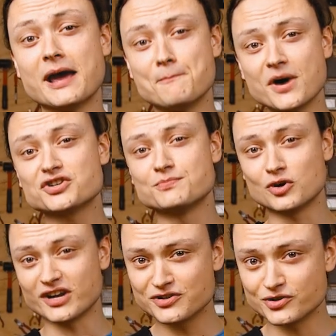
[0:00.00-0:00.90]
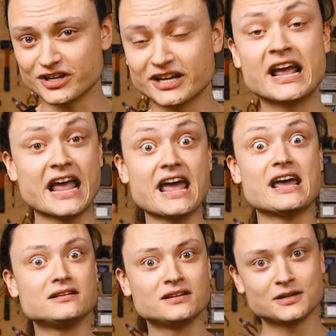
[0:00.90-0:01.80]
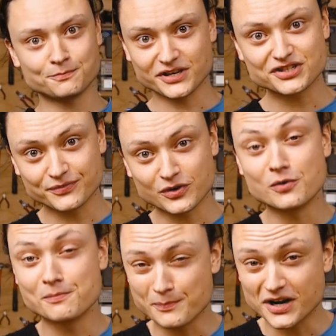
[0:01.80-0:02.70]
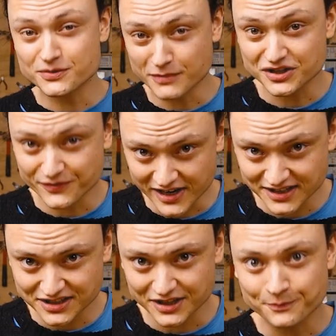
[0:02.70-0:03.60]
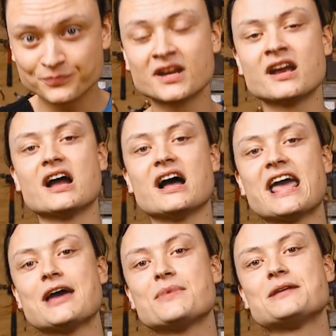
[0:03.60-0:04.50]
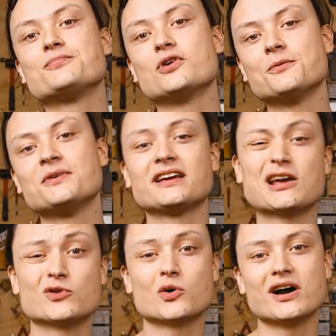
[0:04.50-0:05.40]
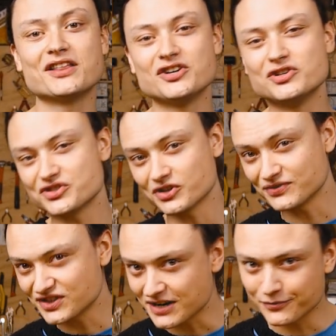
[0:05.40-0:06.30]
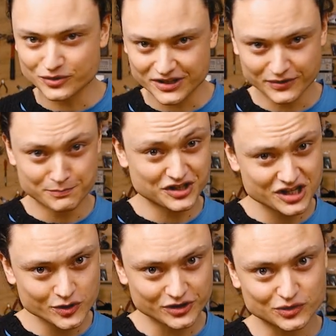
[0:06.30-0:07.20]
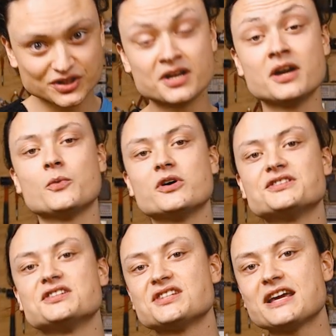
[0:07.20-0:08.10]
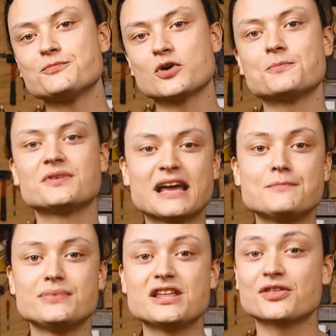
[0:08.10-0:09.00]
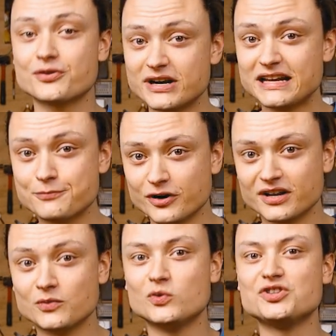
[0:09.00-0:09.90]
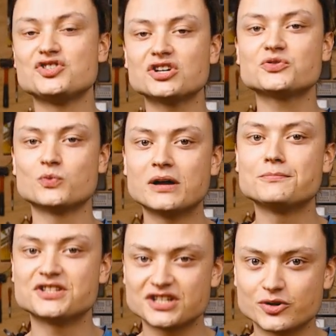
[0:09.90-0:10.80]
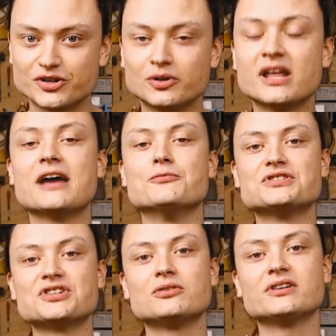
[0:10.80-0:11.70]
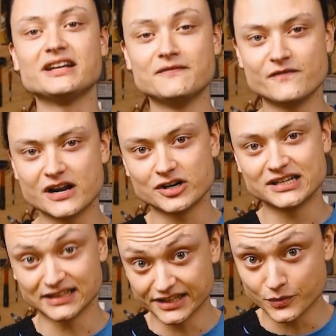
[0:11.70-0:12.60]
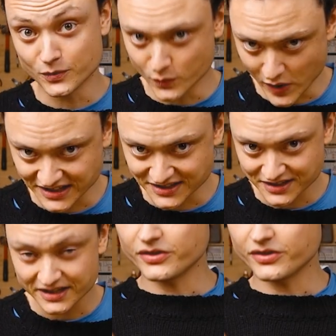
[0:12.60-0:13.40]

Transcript: and much more intricate, and best of all, much, much faster. A handmade prop can require the use of several different materials, whereas the same prop can be 3D printed with just one material and result in very little waste.